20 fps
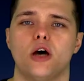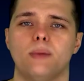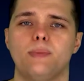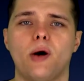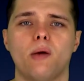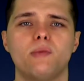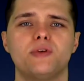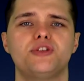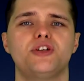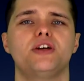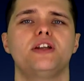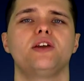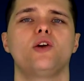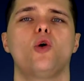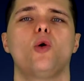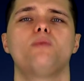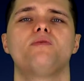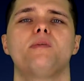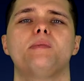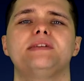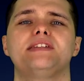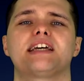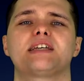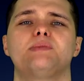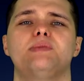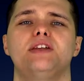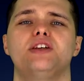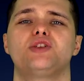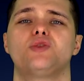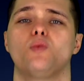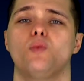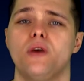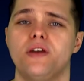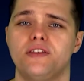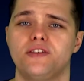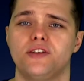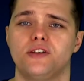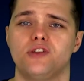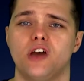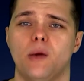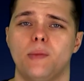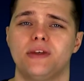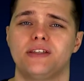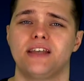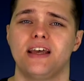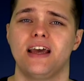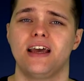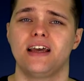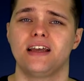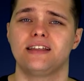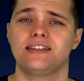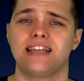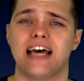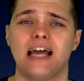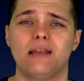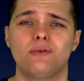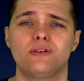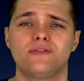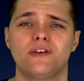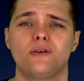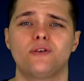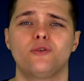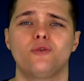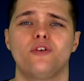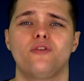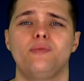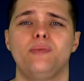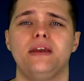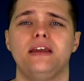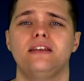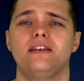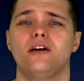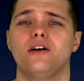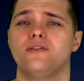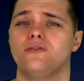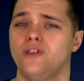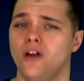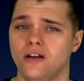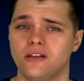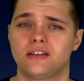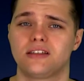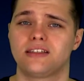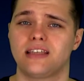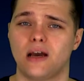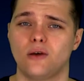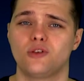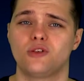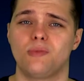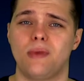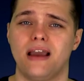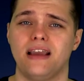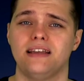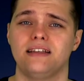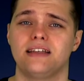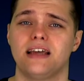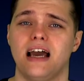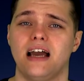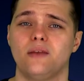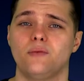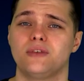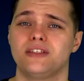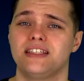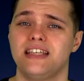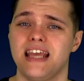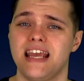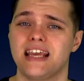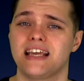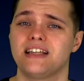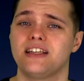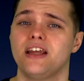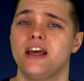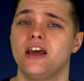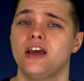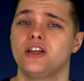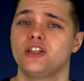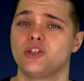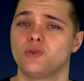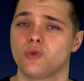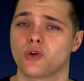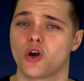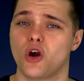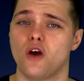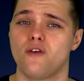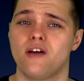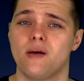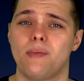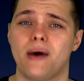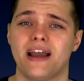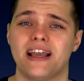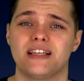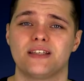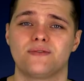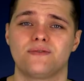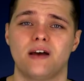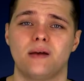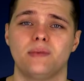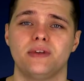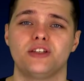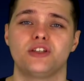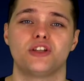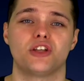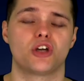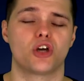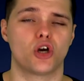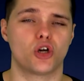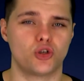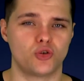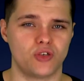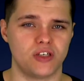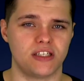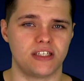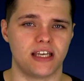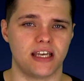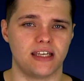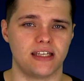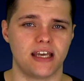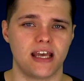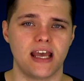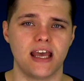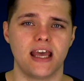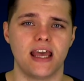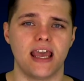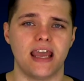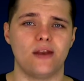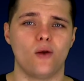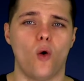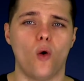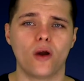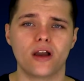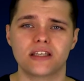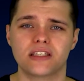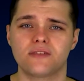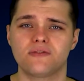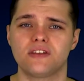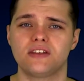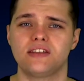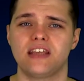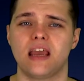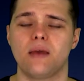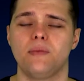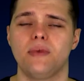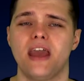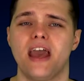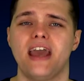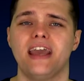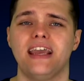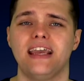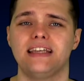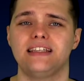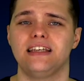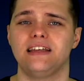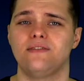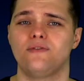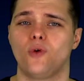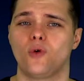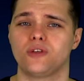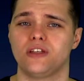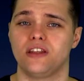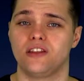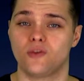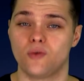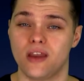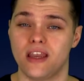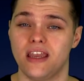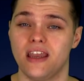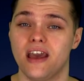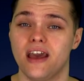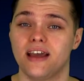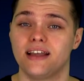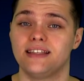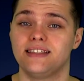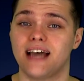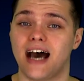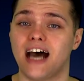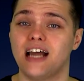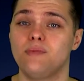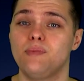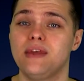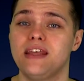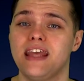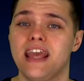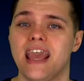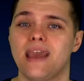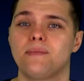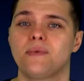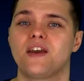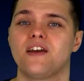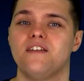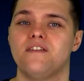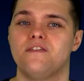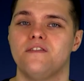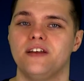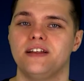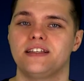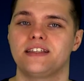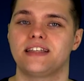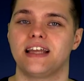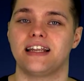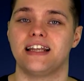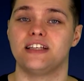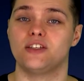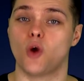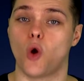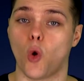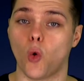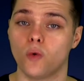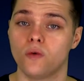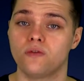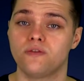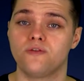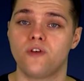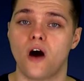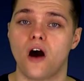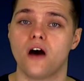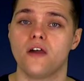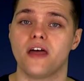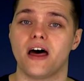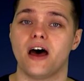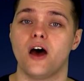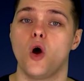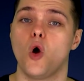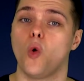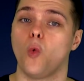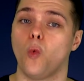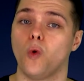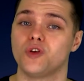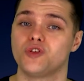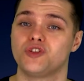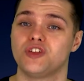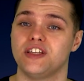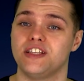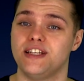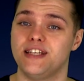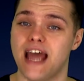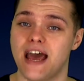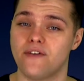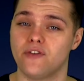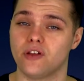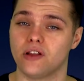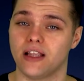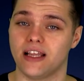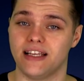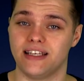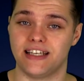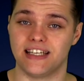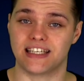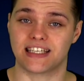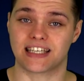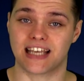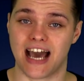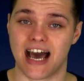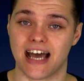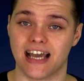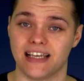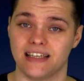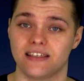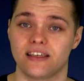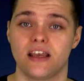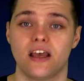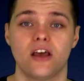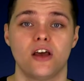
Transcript: Upon returning home from his expedition with Sir Thomas, Dadd was found to have been of not sound mind and was taken to recover by his family to the countryside. In August of the same year, 1843, Dadd became convinced that his own father was the devil in disguise,